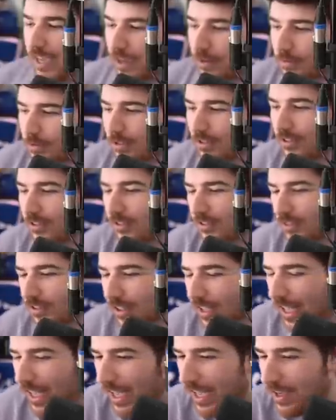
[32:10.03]
And we'll
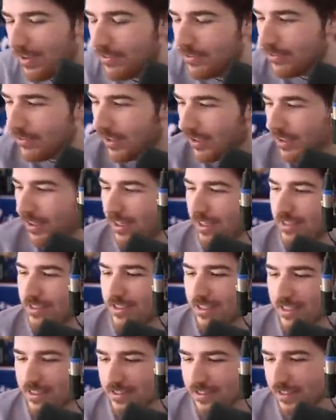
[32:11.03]
have a nice,
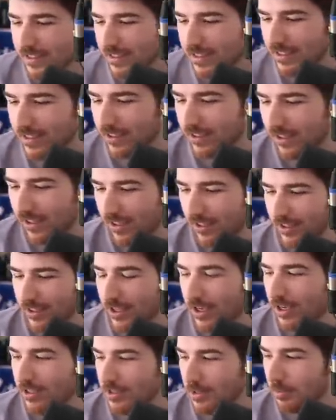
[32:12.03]
easy uh,
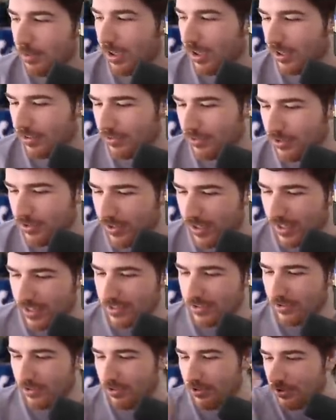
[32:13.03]
counter block for you
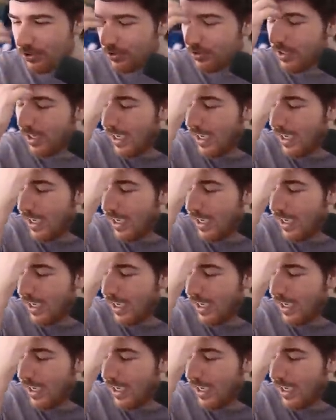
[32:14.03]
guys to all enjoy.